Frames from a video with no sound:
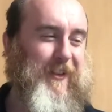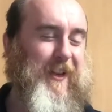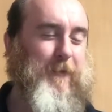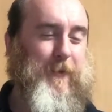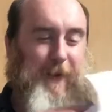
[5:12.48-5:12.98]
really
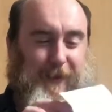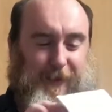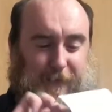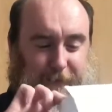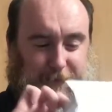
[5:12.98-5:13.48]
happy about
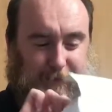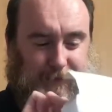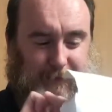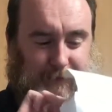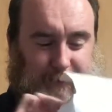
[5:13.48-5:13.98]
that.
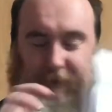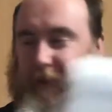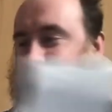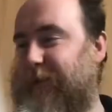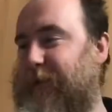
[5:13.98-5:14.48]

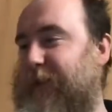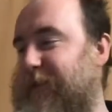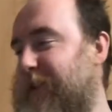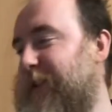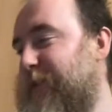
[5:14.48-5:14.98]
Yeah, really,
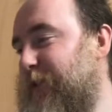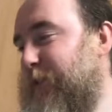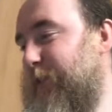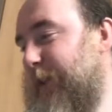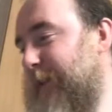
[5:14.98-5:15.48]
really
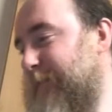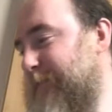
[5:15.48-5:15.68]
chuffed with that.